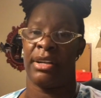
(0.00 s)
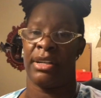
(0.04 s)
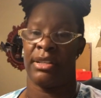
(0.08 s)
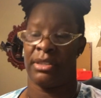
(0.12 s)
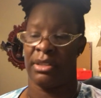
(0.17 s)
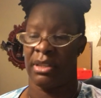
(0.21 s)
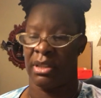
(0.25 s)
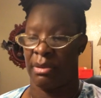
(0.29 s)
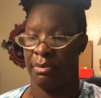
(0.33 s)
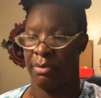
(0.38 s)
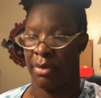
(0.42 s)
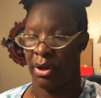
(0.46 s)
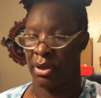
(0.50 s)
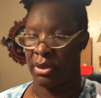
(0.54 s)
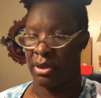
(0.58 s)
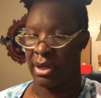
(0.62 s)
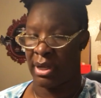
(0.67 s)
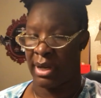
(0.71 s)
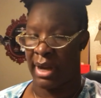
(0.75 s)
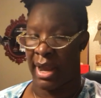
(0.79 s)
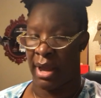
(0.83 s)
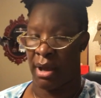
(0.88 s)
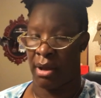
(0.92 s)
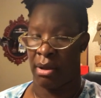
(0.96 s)
baby down
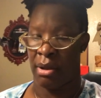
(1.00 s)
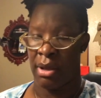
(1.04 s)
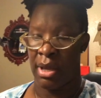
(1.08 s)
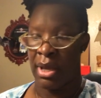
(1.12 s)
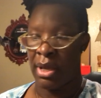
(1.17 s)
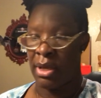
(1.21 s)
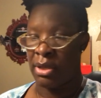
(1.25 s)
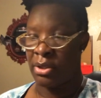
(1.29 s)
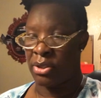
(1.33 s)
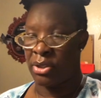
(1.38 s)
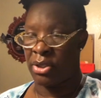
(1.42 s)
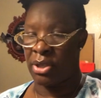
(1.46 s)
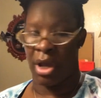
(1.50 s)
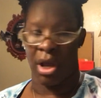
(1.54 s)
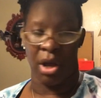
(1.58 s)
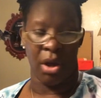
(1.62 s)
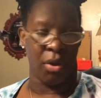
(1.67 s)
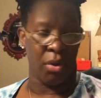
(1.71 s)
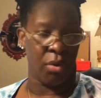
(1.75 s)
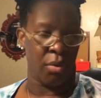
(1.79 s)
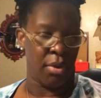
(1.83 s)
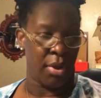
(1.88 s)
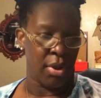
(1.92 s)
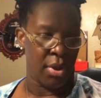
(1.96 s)
into the birth canal.
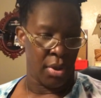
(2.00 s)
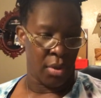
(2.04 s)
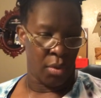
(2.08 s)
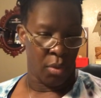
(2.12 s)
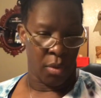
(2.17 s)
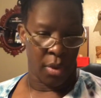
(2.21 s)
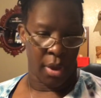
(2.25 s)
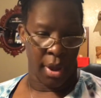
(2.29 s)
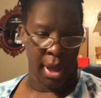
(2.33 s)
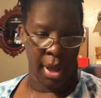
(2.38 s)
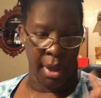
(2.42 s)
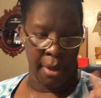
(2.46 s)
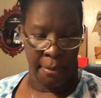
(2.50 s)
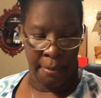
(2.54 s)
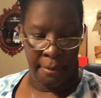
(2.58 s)
So